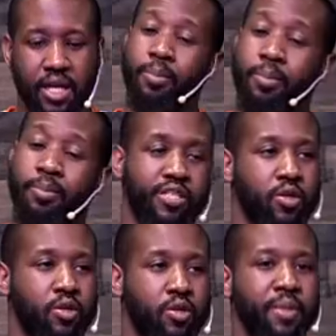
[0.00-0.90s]
some
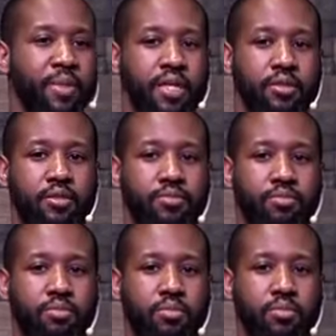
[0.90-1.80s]
disagreement.
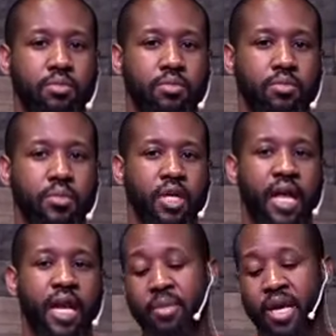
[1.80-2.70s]

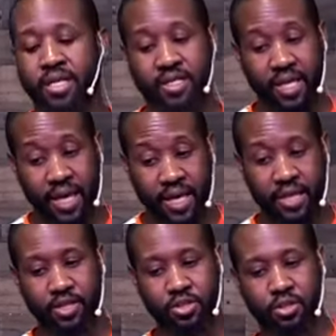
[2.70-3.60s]
And I'm not saying
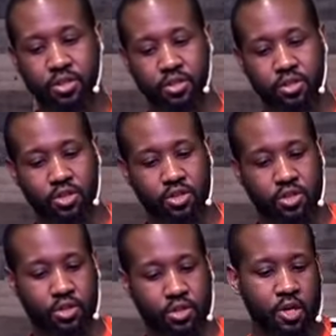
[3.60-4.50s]
this
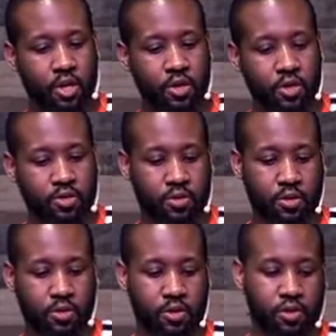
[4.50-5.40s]
to